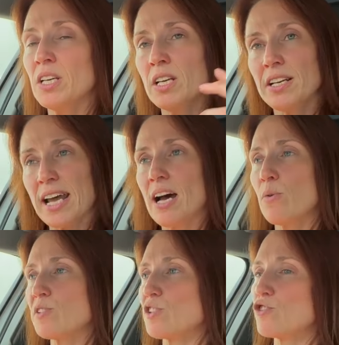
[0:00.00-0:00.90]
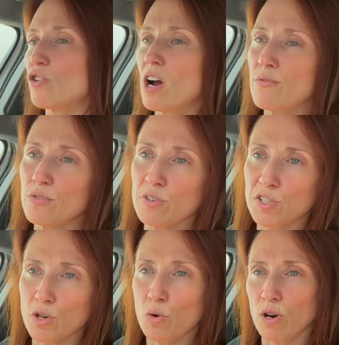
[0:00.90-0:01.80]
Now, as the driver, as
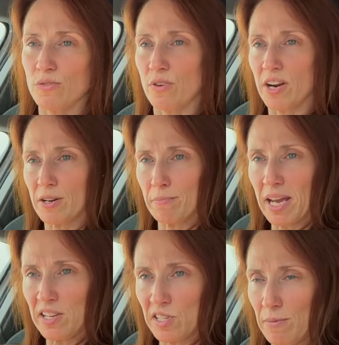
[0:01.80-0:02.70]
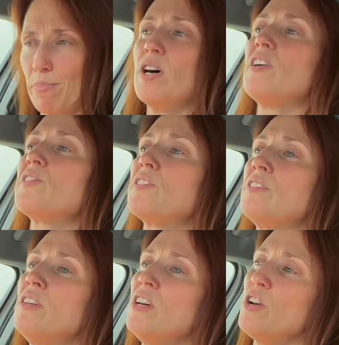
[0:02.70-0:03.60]
the qualified, amazing
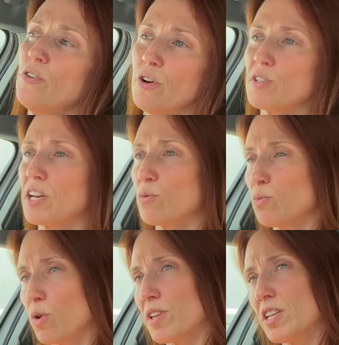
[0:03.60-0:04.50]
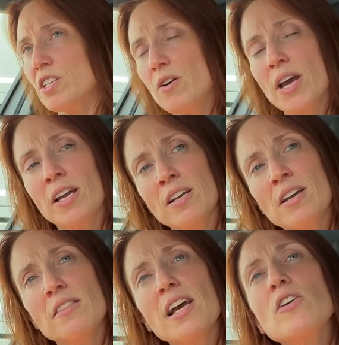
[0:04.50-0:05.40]
person who knows what they're doing,
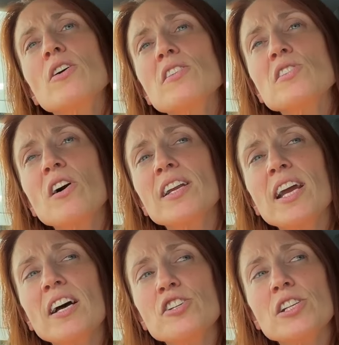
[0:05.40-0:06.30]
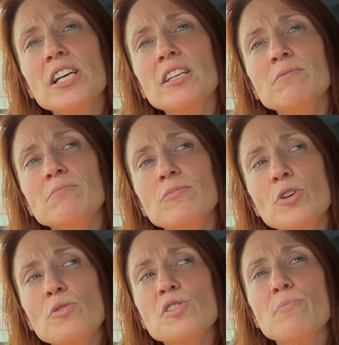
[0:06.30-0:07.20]
they look at the sign casually,
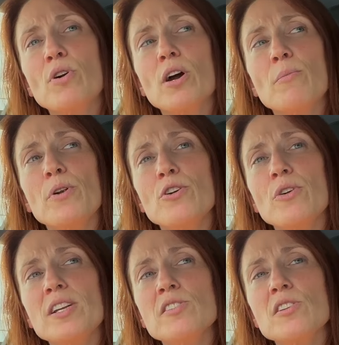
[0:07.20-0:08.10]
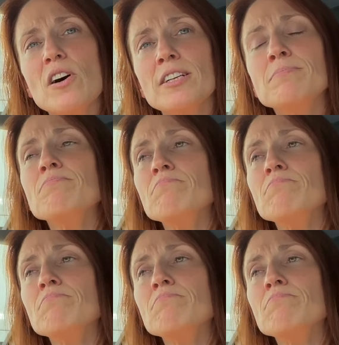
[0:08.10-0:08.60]
use the primary green sign